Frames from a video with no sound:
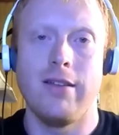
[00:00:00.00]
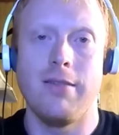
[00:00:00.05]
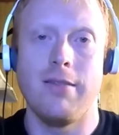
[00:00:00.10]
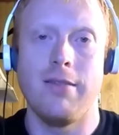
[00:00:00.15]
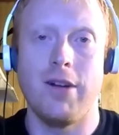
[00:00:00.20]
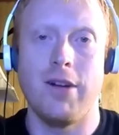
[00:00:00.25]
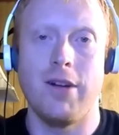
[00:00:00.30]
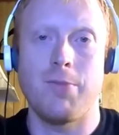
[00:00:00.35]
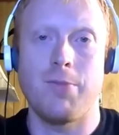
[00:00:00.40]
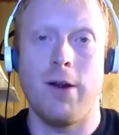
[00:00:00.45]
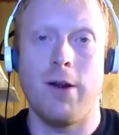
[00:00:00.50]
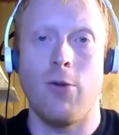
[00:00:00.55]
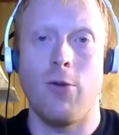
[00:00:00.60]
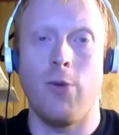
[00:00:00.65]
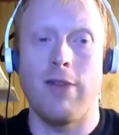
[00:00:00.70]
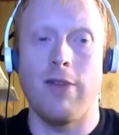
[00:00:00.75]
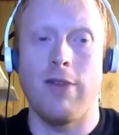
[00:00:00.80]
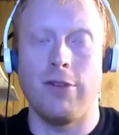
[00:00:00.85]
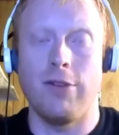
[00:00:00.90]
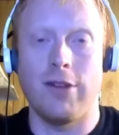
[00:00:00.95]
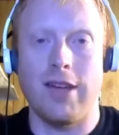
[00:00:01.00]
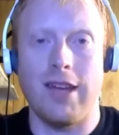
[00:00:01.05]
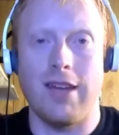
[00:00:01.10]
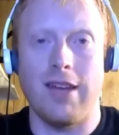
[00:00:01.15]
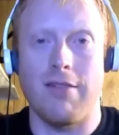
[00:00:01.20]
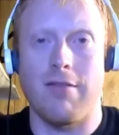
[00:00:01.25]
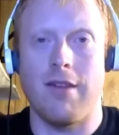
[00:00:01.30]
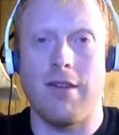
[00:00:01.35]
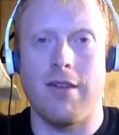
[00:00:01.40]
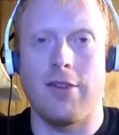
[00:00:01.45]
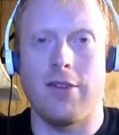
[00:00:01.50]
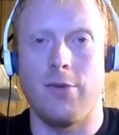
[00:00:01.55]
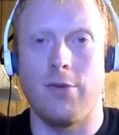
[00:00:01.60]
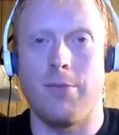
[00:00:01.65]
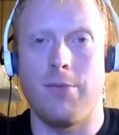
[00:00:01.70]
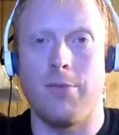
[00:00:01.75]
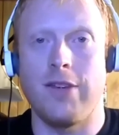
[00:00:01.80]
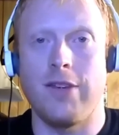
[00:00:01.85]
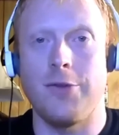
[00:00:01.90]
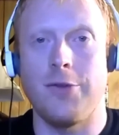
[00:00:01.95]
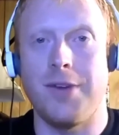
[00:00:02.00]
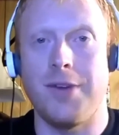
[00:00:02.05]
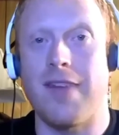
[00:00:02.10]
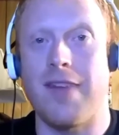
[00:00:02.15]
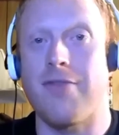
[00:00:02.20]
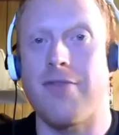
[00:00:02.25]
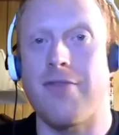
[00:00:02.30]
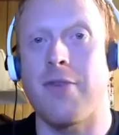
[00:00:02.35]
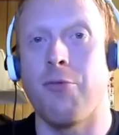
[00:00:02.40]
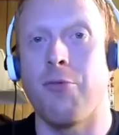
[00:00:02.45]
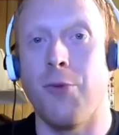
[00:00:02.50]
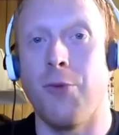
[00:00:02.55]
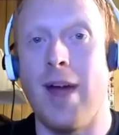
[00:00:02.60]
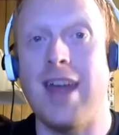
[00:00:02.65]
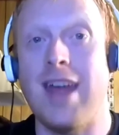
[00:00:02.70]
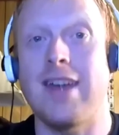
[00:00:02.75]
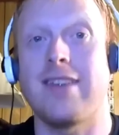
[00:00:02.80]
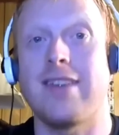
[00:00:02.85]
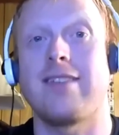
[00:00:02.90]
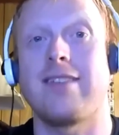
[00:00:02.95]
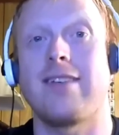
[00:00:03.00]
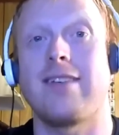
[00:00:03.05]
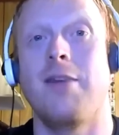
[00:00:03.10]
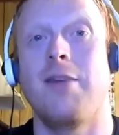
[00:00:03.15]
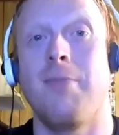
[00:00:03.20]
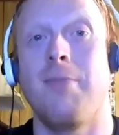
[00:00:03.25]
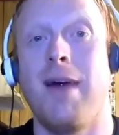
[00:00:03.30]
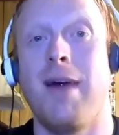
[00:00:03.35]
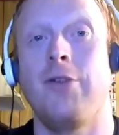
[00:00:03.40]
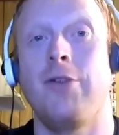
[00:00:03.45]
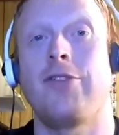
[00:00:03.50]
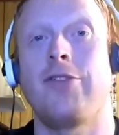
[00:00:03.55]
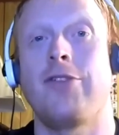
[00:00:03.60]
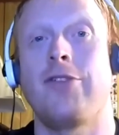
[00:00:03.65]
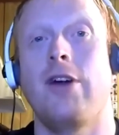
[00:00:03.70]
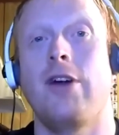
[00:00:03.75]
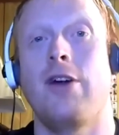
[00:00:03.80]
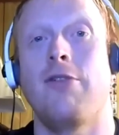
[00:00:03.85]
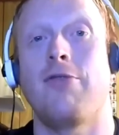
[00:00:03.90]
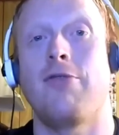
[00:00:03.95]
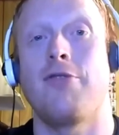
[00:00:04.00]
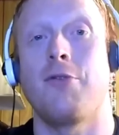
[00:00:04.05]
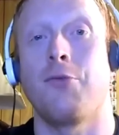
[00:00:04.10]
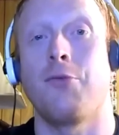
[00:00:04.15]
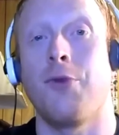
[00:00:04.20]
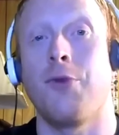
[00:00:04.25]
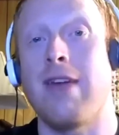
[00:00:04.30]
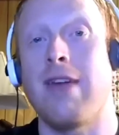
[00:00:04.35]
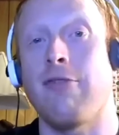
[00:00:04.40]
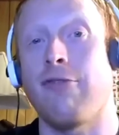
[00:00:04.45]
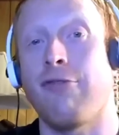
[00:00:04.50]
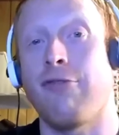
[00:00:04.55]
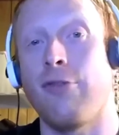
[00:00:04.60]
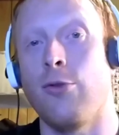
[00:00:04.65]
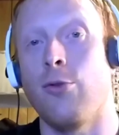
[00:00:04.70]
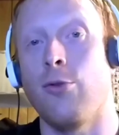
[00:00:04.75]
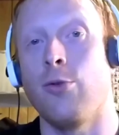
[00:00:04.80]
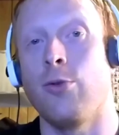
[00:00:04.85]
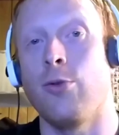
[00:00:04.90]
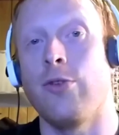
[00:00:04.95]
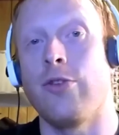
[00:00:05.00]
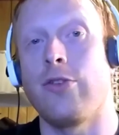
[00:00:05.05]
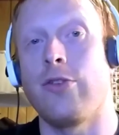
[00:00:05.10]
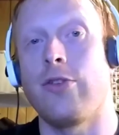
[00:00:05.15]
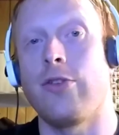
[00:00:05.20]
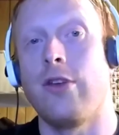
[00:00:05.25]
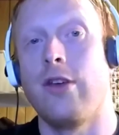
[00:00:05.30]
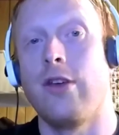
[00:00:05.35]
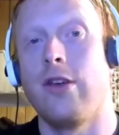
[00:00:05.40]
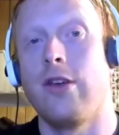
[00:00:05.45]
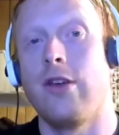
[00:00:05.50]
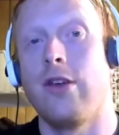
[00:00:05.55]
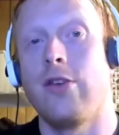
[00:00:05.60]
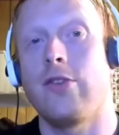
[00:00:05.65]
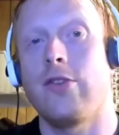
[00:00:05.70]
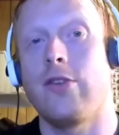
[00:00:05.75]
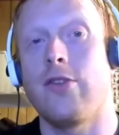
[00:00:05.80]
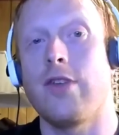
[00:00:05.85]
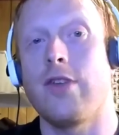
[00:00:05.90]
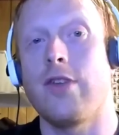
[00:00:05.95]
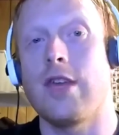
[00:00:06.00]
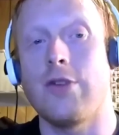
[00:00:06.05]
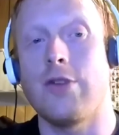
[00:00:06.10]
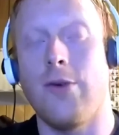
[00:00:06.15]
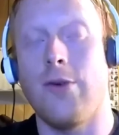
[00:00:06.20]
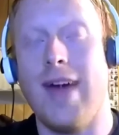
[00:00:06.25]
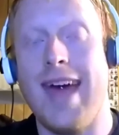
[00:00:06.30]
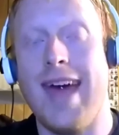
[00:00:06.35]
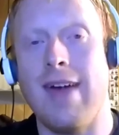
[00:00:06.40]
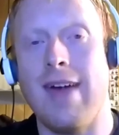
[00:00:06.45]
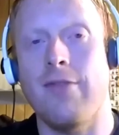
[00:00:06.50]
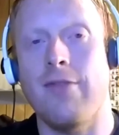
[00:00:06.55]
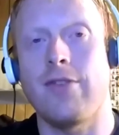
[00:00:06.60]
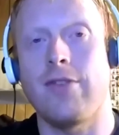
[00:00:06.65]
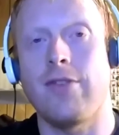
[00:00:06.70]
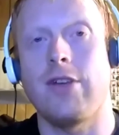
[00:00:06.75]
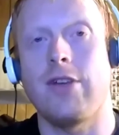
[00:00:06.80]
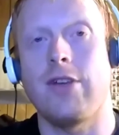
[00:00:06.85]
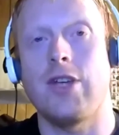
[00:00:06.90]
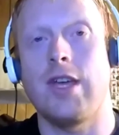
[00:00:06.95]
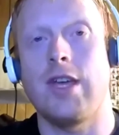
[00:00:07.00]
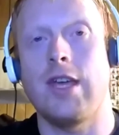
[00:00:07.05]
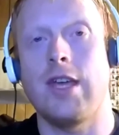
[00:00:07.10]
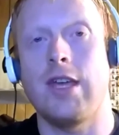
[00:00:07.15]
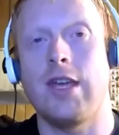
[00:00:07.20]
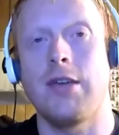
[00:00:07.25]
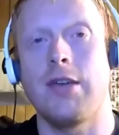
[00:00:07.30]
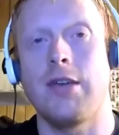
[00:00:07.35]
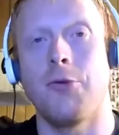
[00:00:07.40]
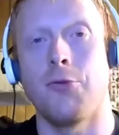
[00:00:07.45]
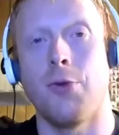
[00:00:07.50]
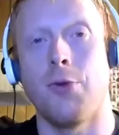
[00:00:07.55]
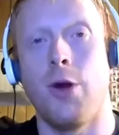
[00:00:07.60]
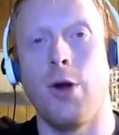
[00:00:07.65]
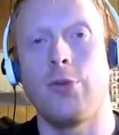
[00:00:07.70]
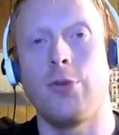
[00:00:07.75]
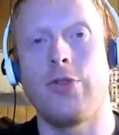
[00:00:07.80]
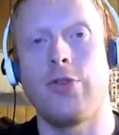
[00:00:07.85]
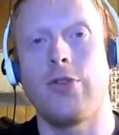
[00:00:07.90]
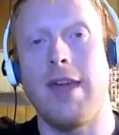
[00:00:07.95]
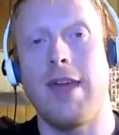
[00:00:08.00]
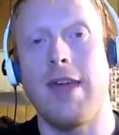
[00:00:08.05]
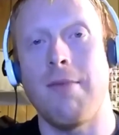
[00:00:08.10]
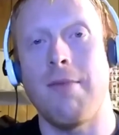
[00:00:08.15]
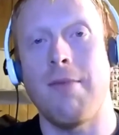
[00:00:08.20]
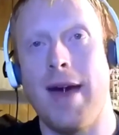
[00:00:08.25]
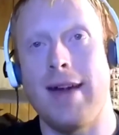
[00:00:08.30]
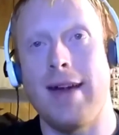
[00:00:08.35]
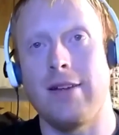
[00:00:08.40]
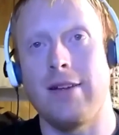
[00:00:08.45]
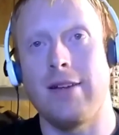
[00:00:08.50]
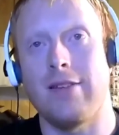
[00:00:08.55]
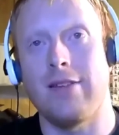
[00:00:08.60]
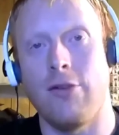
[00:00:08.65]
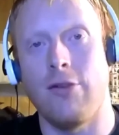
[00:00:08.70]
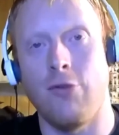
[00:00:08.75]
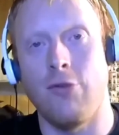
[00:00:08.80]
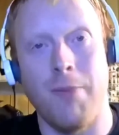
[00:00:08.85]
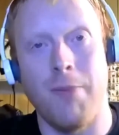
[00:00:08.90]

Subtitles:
The much better way of looking at things would be to get the right amount of the right foods so that you don't have such a gross imbalance of